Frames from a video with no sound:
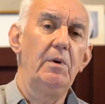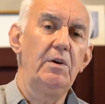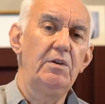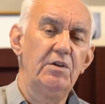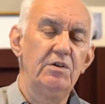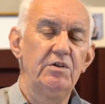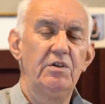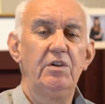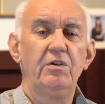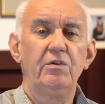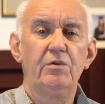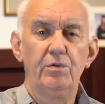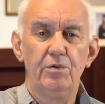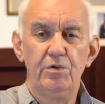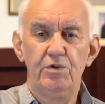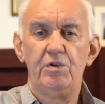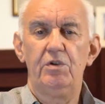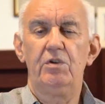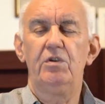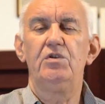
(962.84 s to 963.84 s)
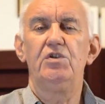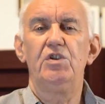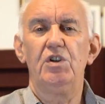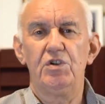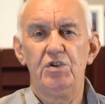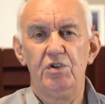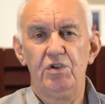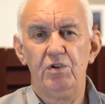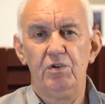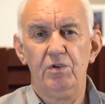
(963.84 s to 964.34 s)
meters then of course you can
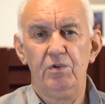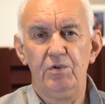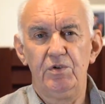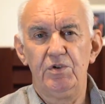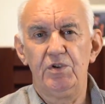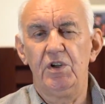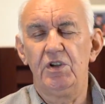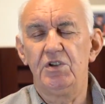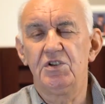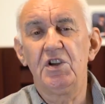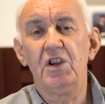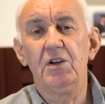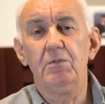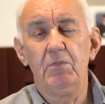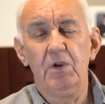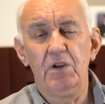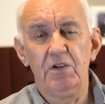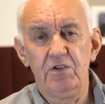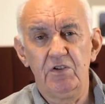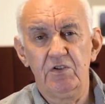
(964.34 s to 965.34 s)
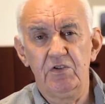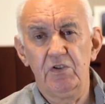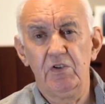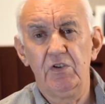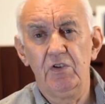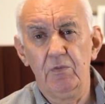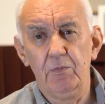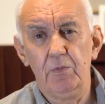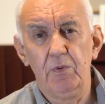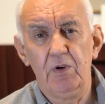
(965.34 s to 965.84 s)
just use uh, 10 meters
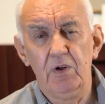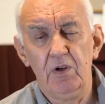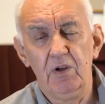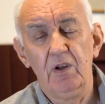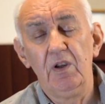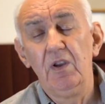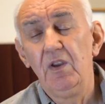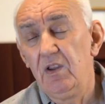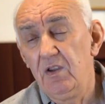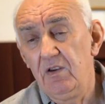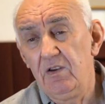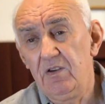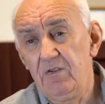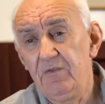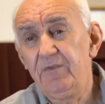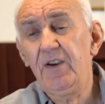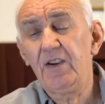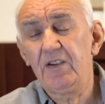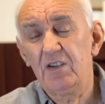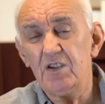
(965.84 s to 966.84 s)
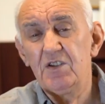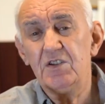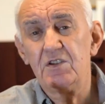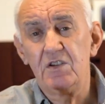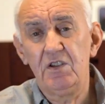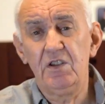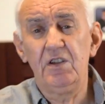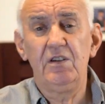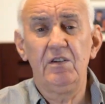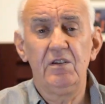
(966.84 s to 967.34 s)
of wire and in fact
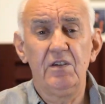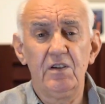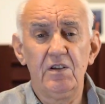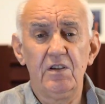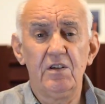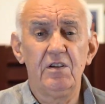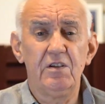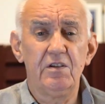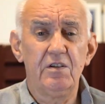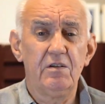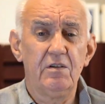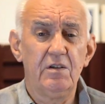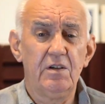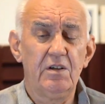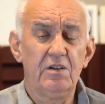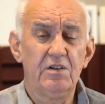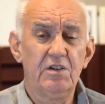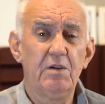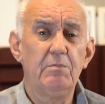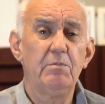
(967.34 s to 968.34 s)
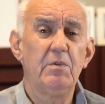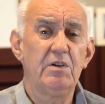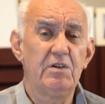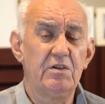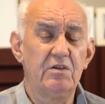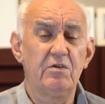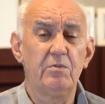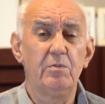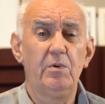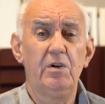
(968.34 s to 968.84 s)
the, the, the, the 10
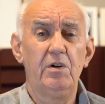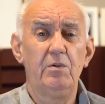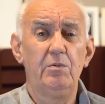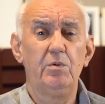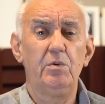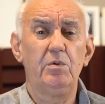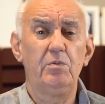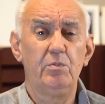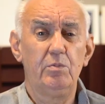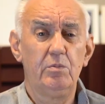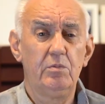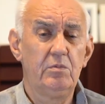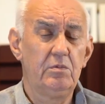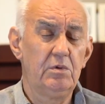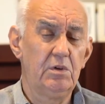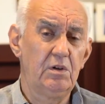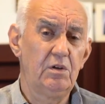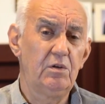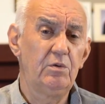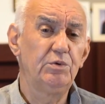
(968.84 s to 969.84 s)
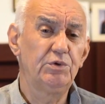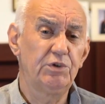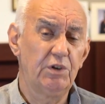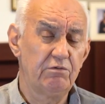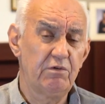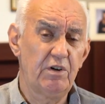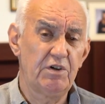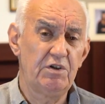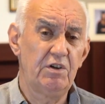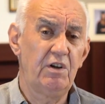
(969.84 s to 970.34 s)
meters of wire will, will
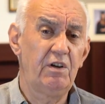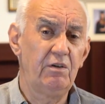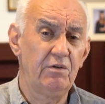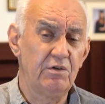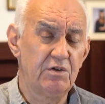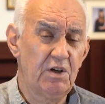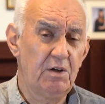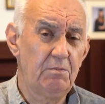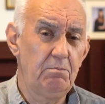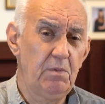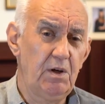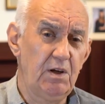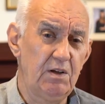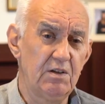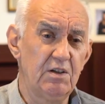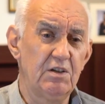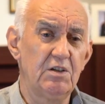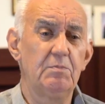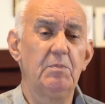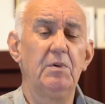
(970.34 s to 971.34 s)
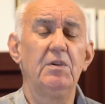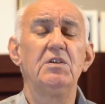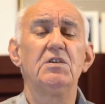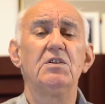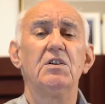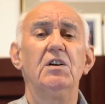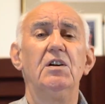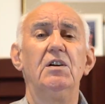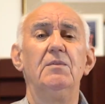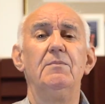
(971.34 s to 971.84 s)
also resonate on 10 meters
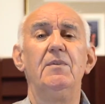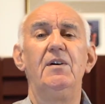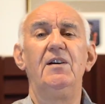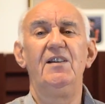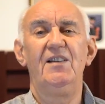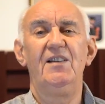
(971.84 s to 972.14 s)
but um,